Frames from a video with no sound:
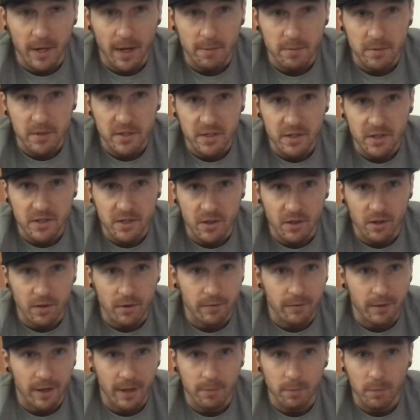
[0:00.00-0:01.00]
I'm just a
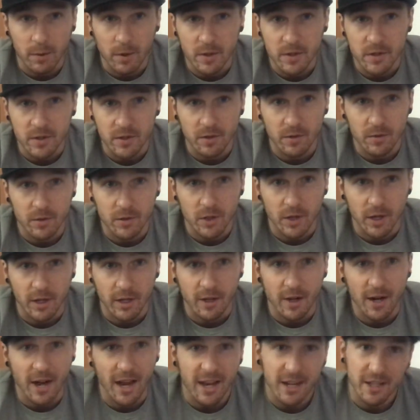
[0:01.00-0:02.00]
certified personal
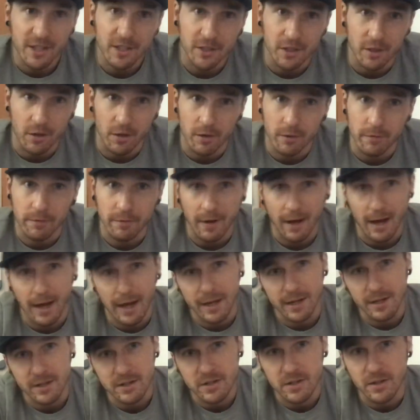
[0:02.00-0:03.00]
trainer, ACE
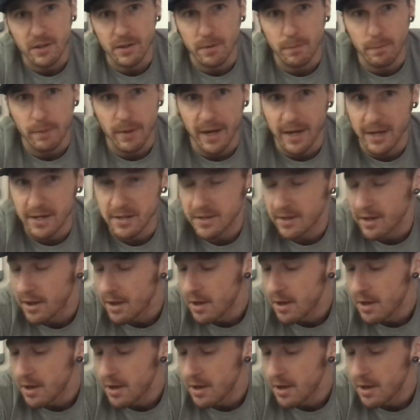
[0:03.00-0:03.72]
certified, so the best.